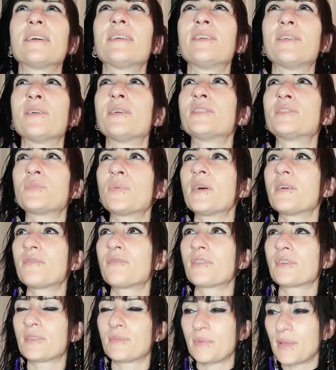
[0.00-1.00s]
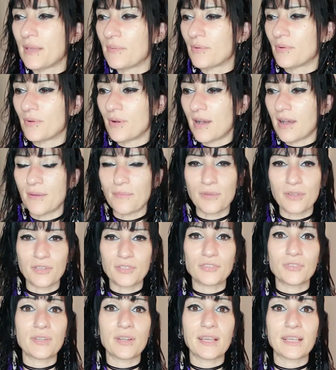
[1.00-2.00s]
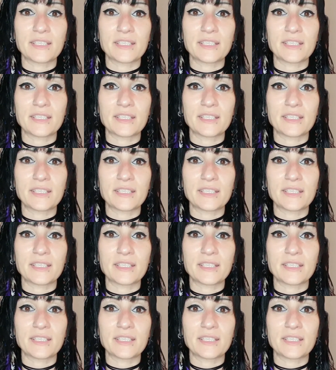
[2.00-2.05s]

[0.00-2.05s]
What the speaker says: you know, it's worked for other people, I'm gonna do it,